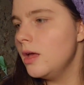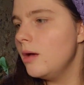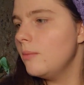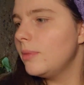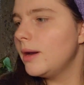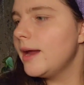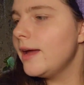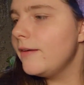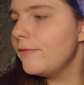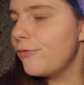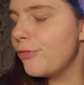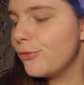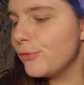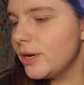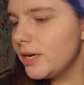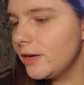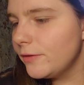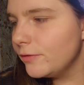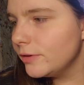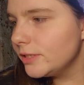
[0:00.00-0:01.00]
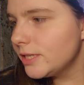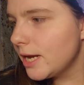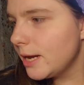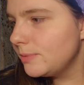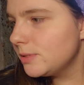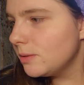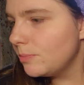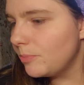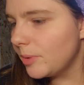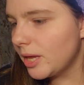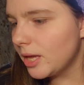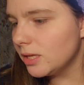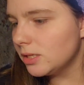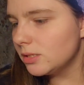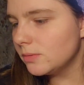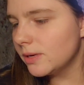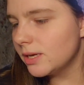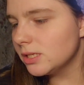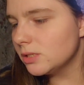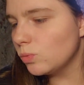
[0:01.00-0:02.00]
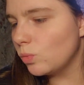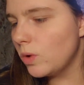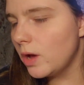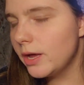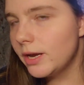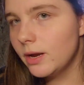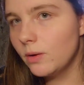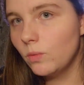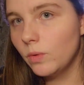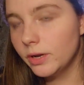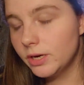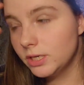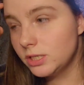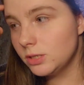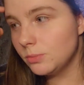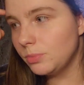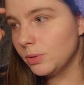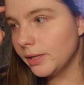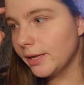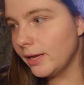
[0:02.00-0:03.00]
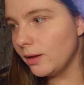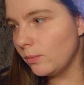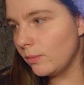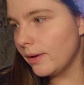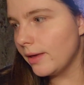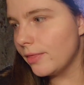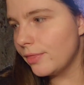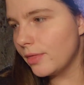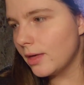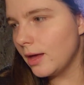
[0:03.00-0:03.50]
But I have 3 different types of beans because one I wanted to plant with